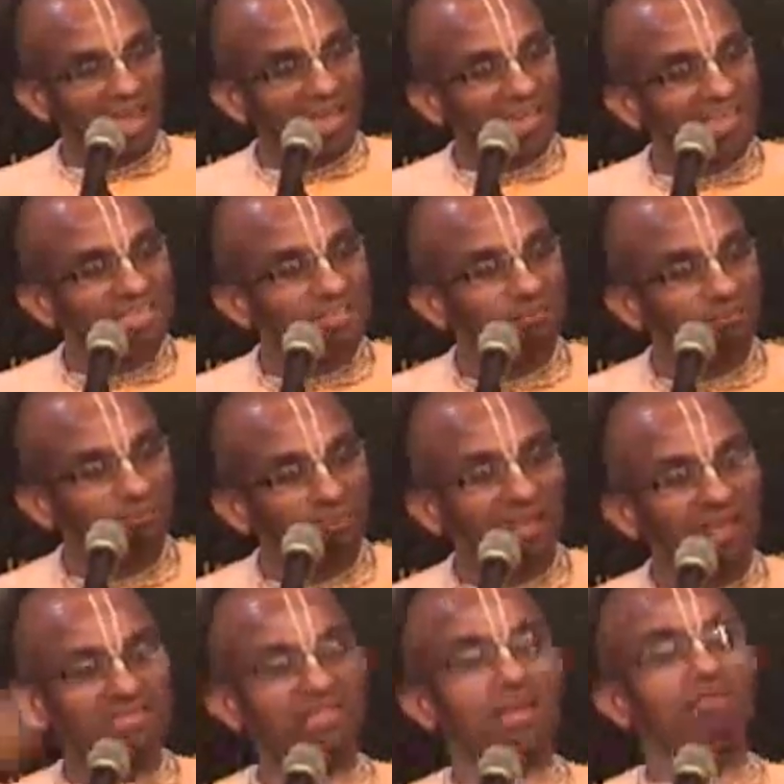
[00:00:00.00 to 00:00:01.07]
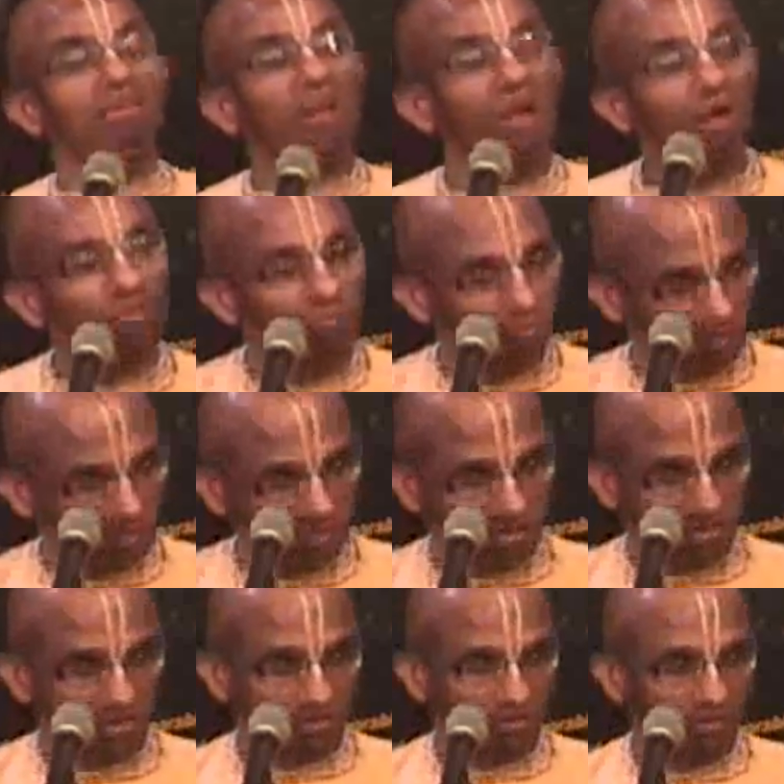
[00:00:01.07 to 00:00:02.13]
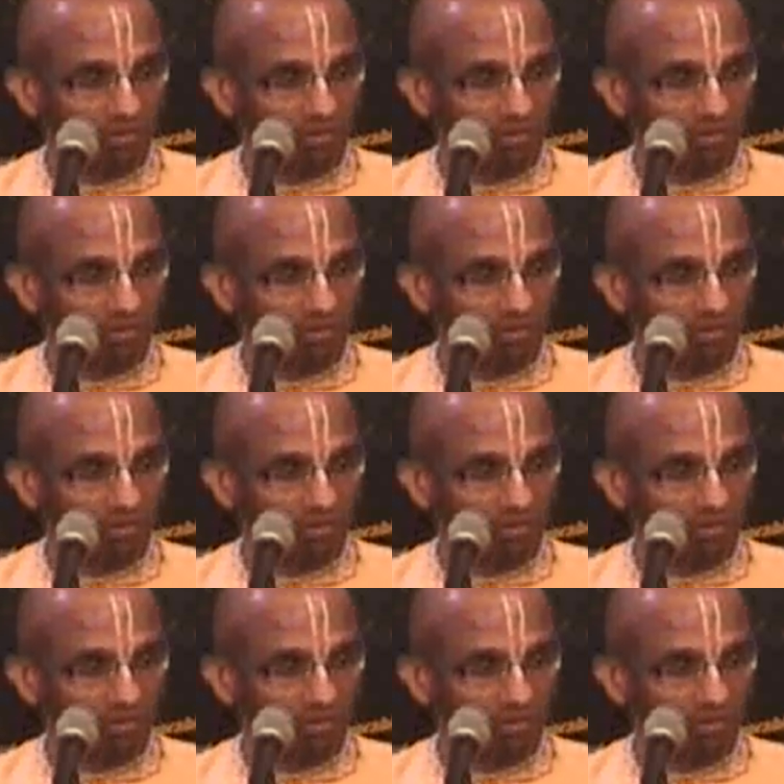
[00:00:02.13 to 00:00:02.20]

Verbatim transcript: express our love for Krishna.